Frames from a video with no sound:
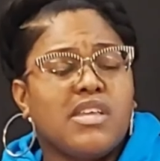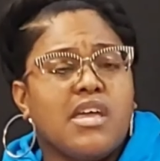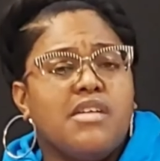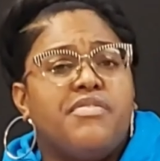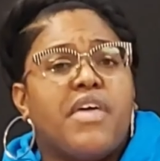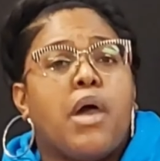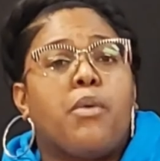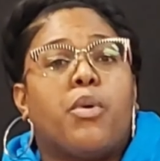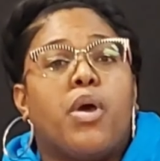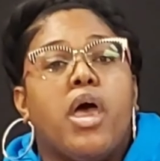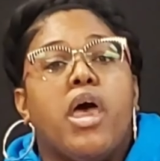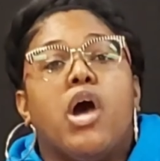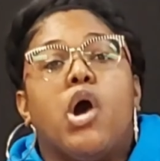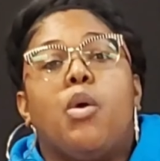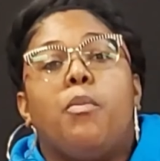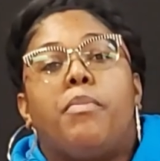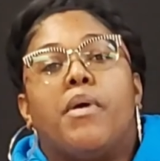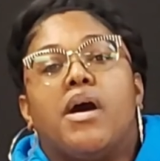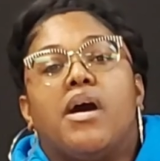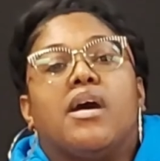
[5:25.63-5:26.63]
that will
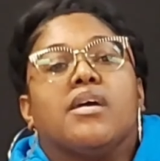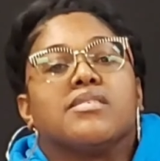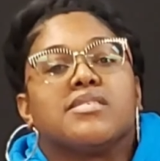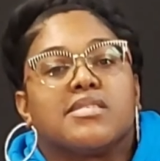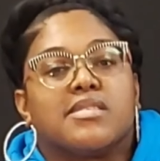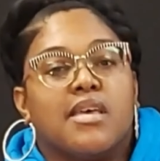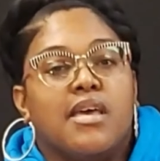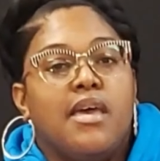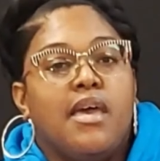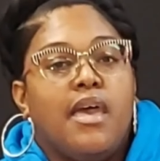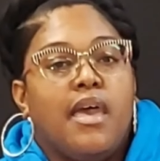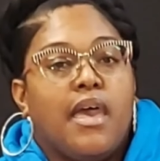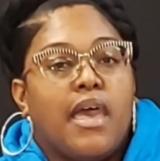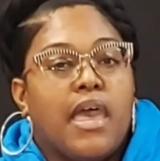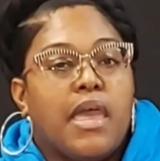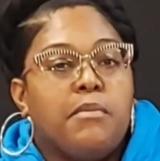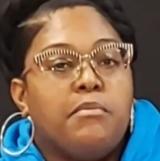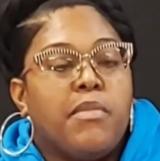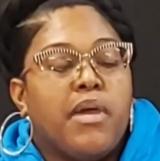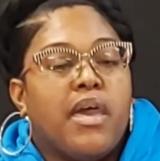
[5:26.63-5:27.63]
help us,
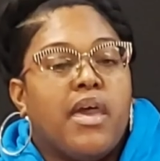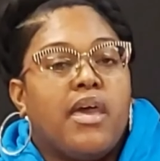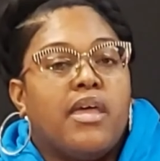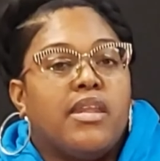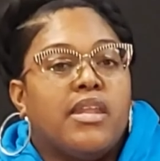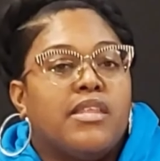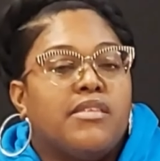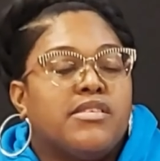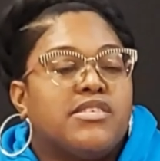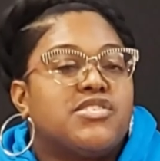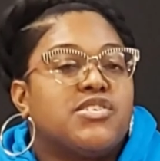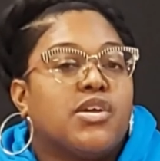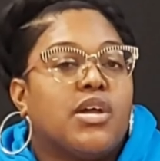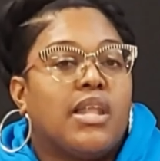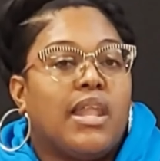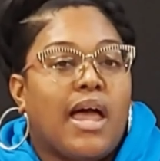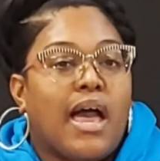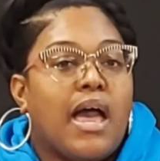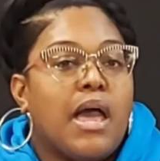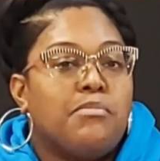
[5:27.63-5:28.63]
amen, to
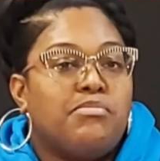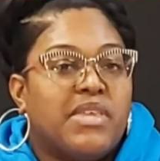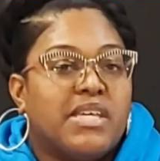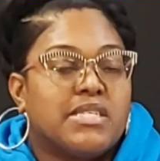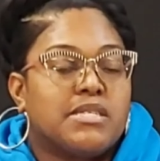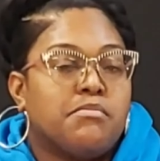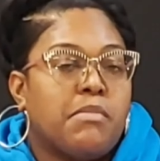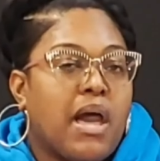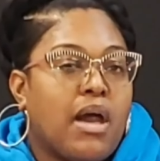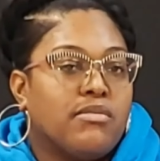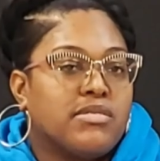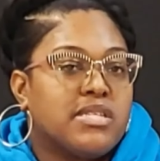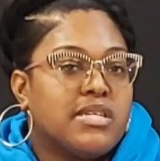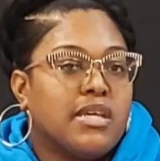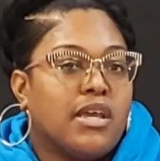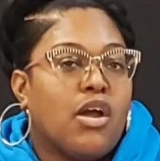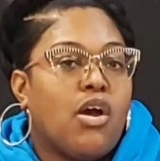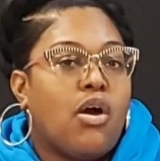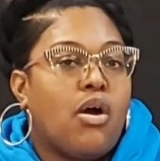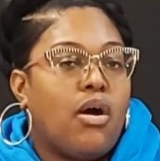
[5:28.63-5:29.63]
climb this
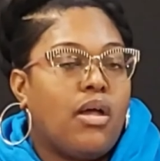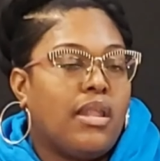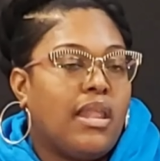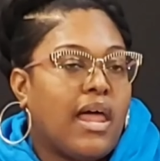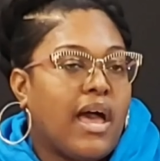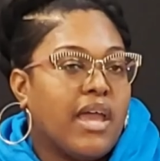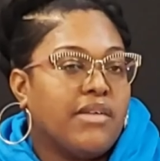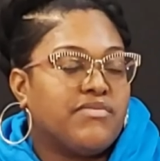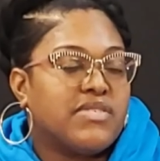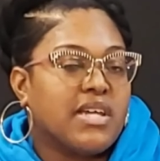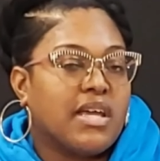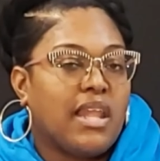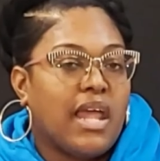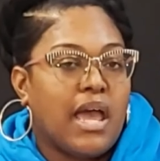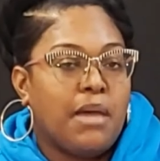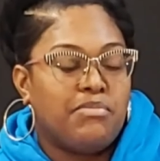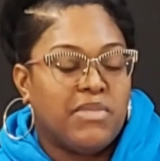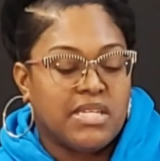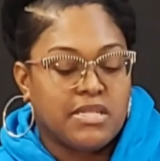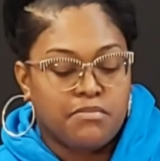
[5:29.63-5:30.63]
mountain called life, to
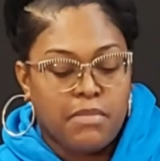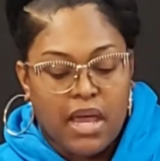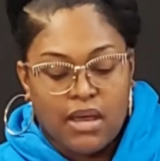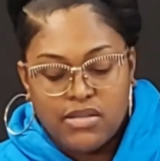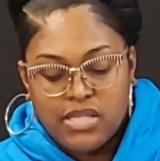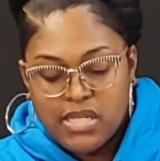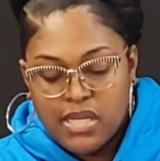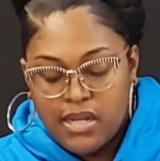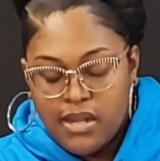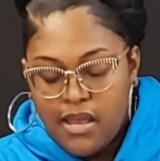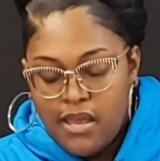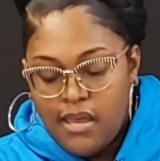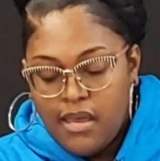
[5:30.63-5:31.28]
climb this mountain.